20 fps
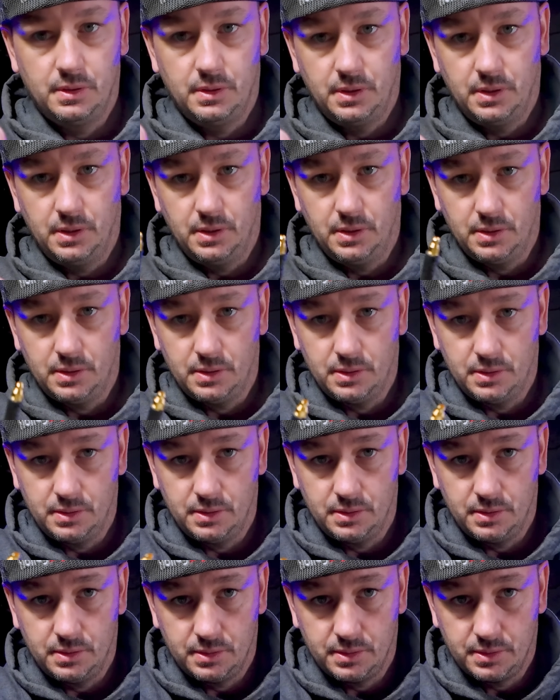
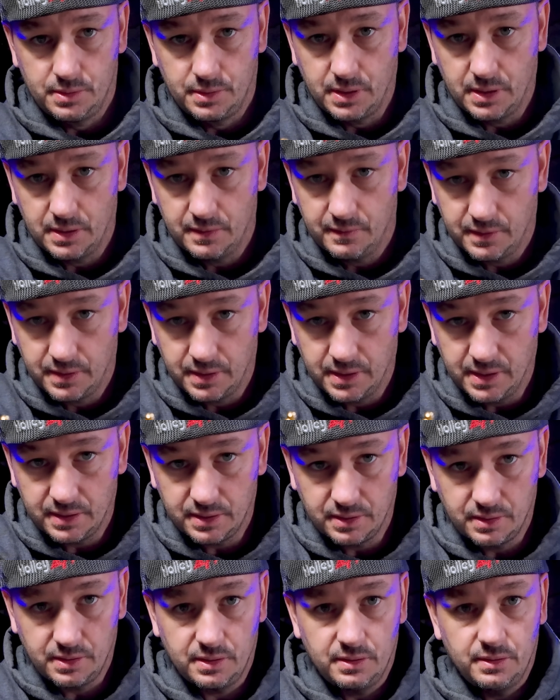And it's kind of a
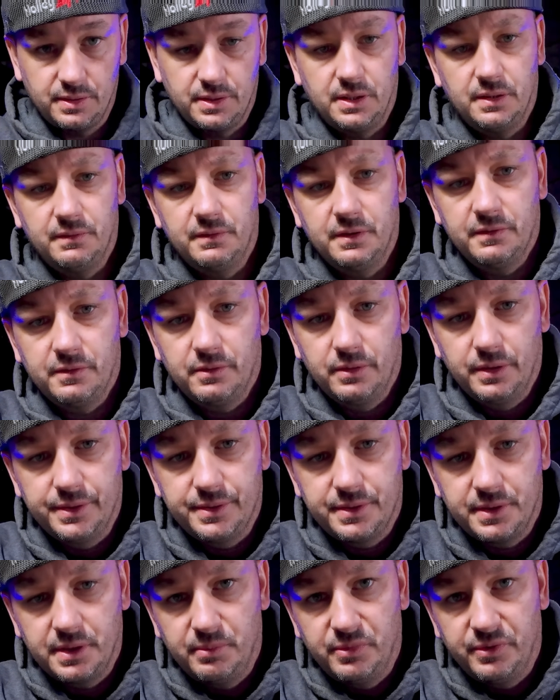connector I don't think I've ever really
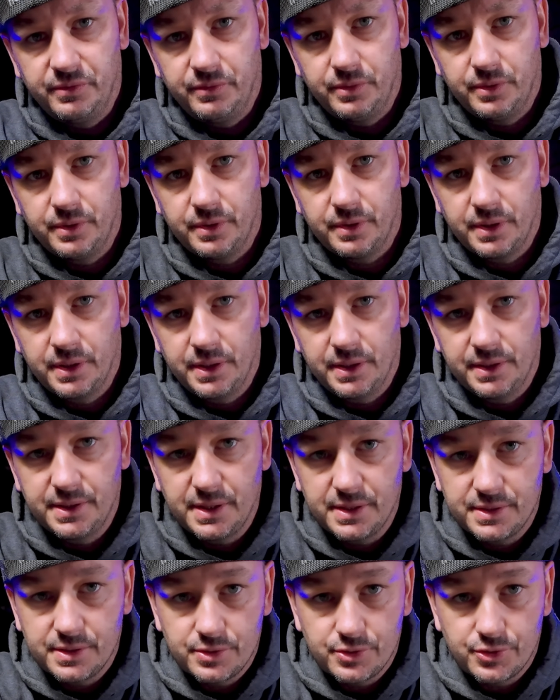seen before, and it
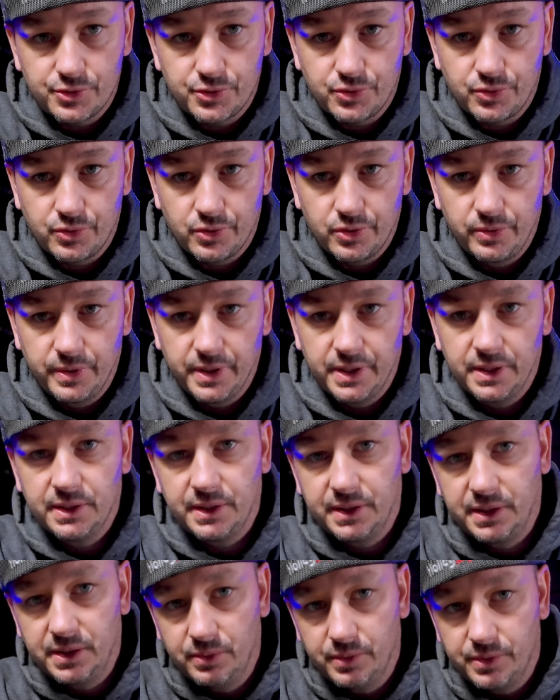doesn't screw in
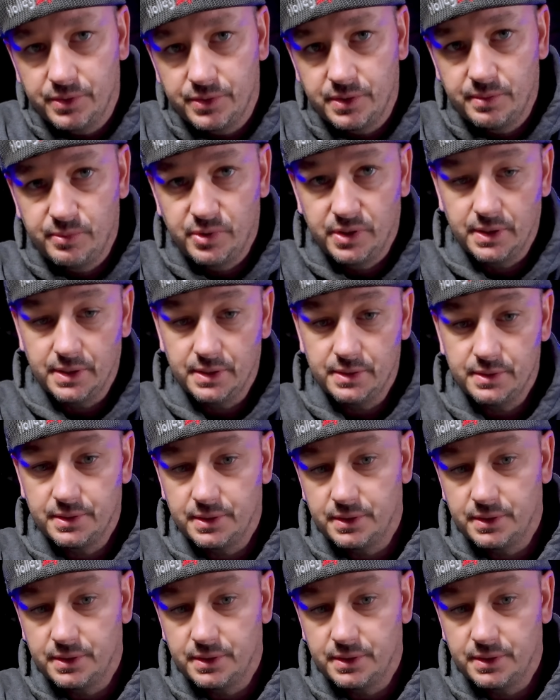like you would assume it does.